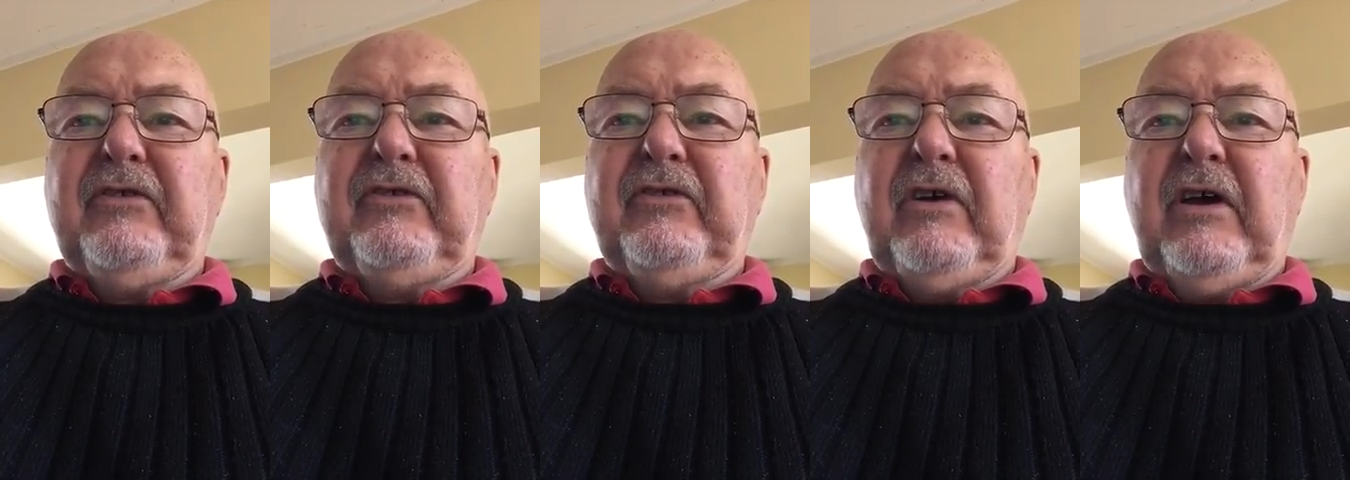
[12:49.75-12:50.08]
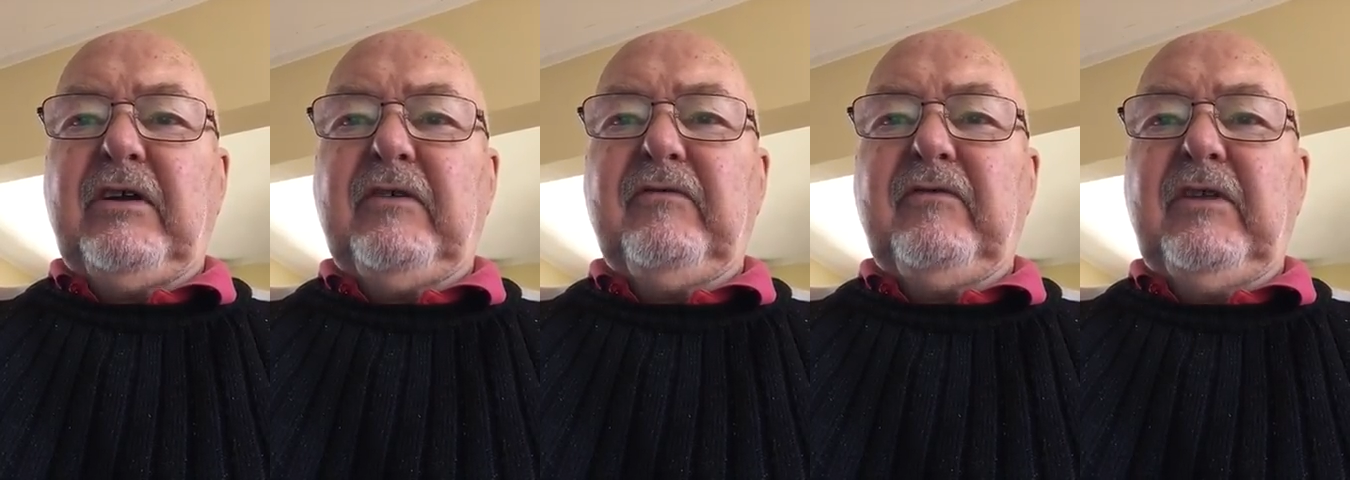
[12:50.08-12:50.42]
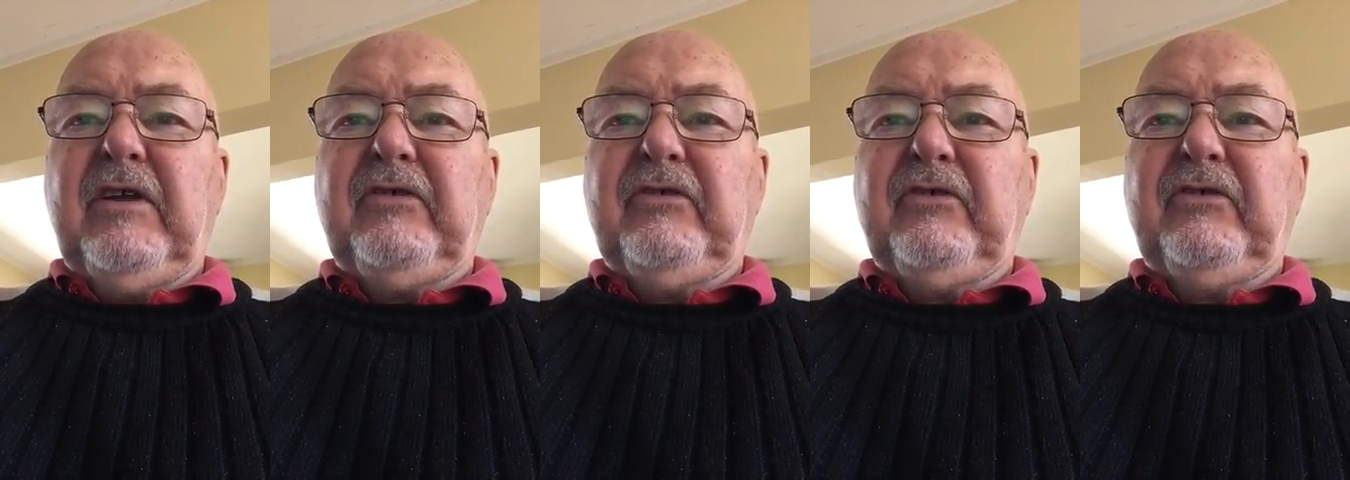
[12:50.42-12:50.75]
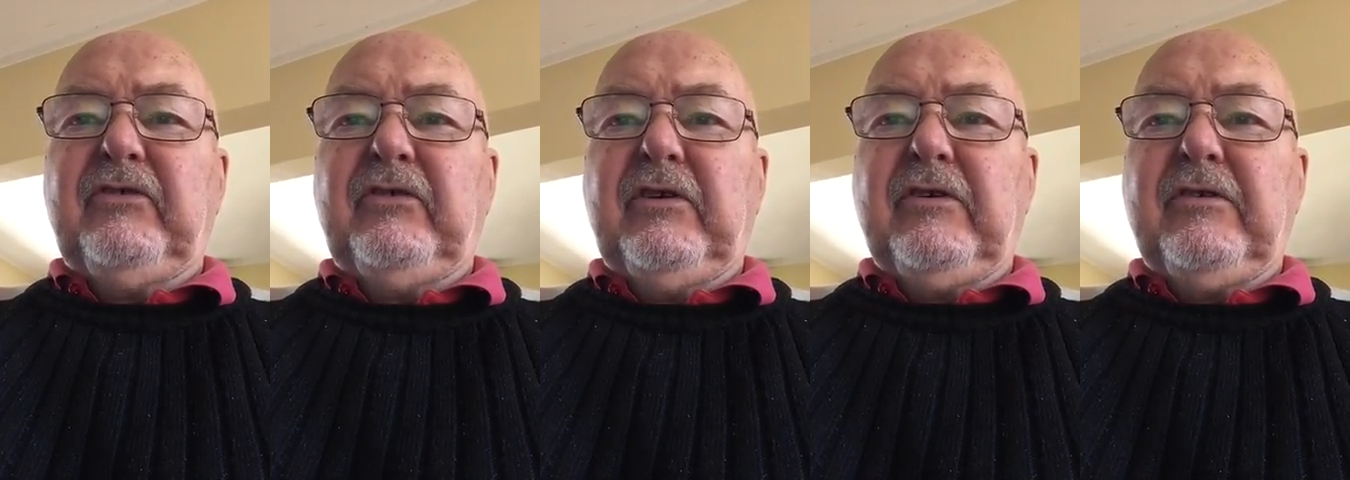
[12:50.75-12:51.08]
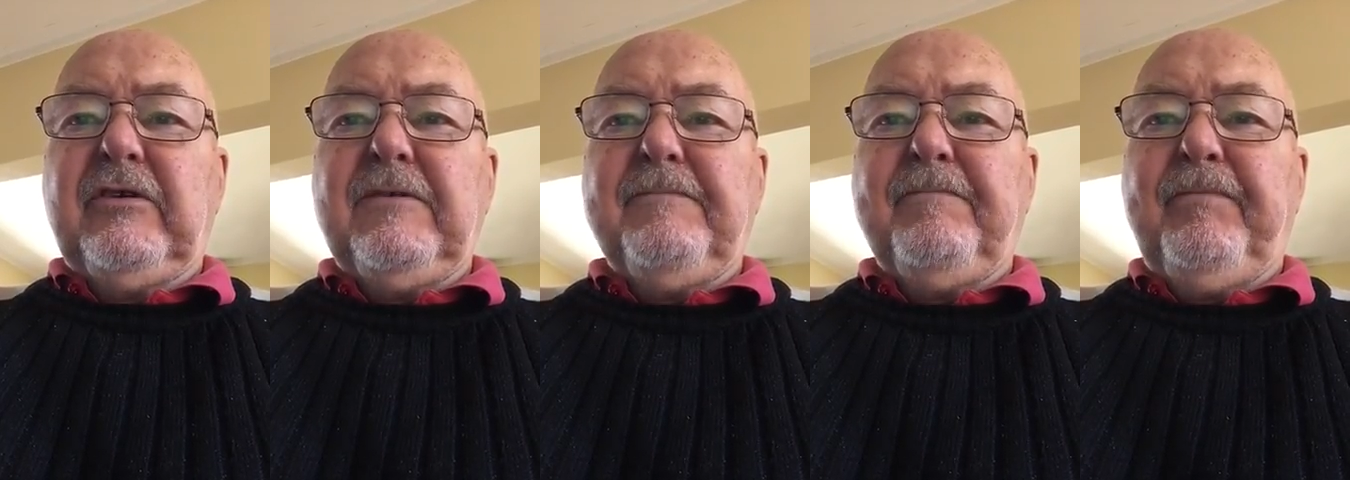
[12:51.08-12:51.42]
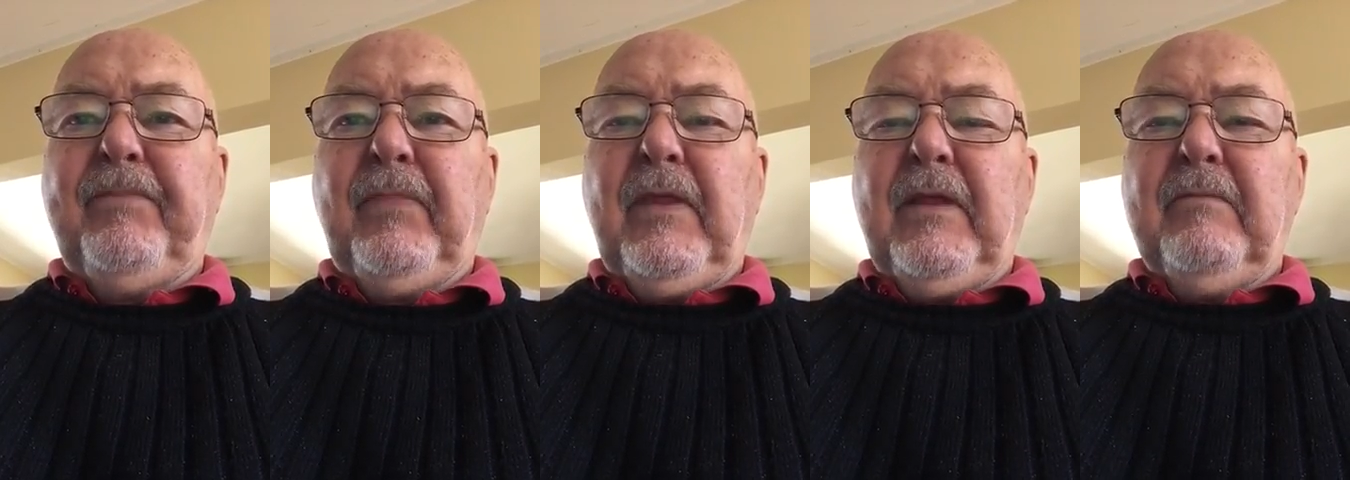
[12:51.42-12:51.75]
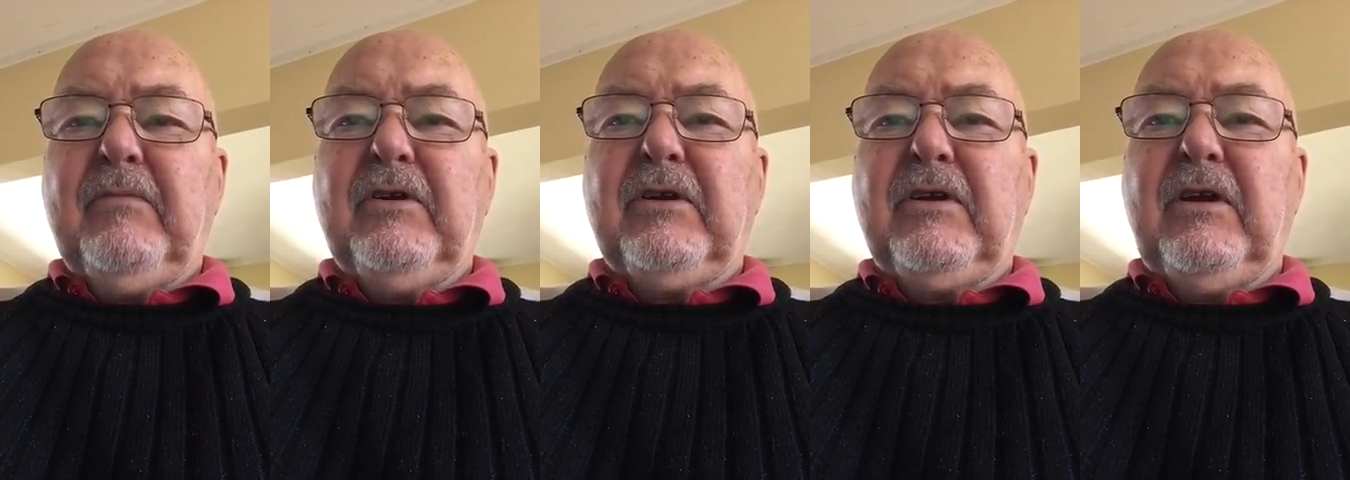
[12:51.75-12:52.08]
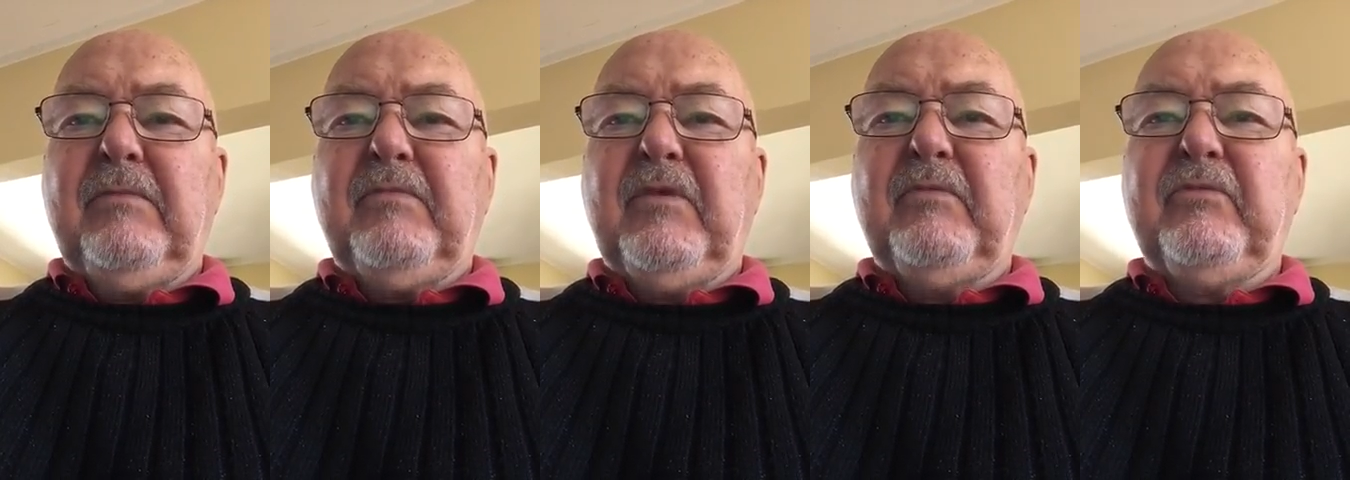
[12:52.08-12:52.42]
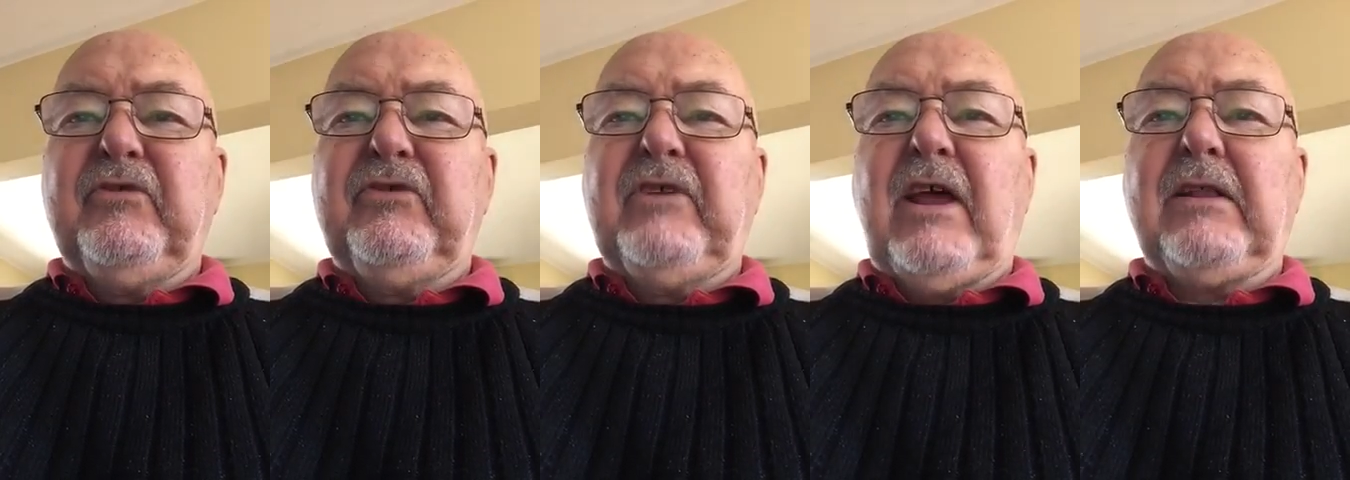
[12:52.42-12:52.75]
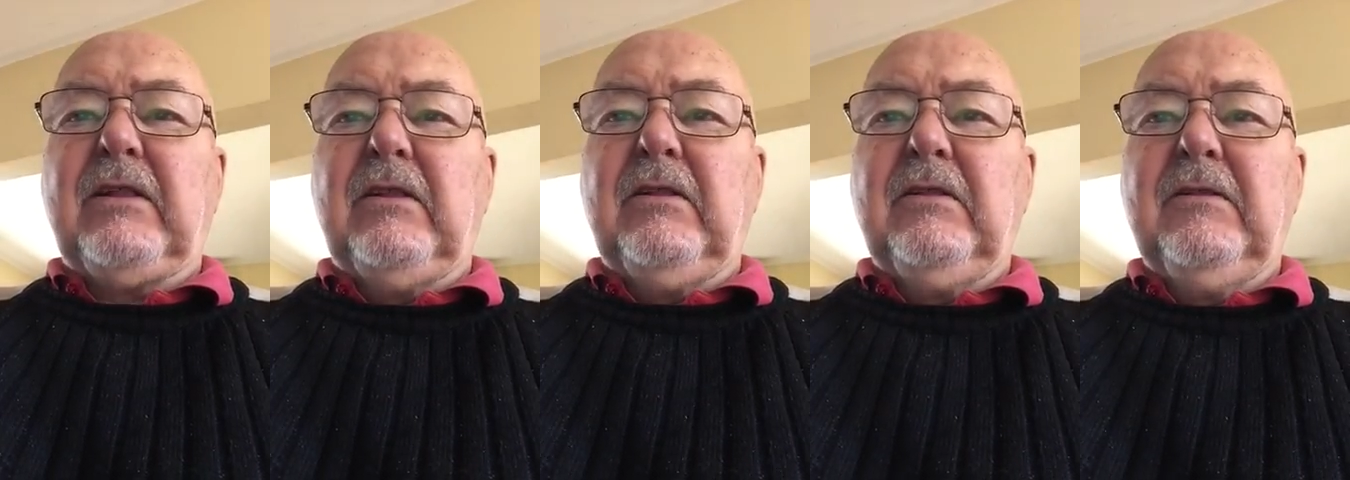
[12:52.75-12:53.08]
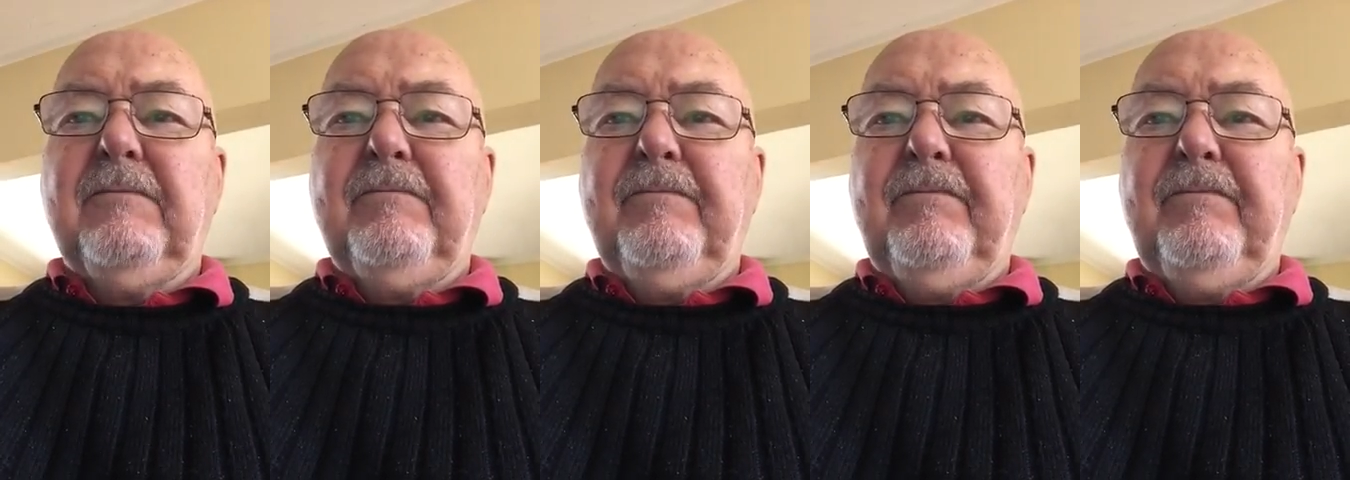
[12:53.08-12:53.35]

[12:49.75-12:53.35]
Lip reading: side if necessary, but keep them subtle.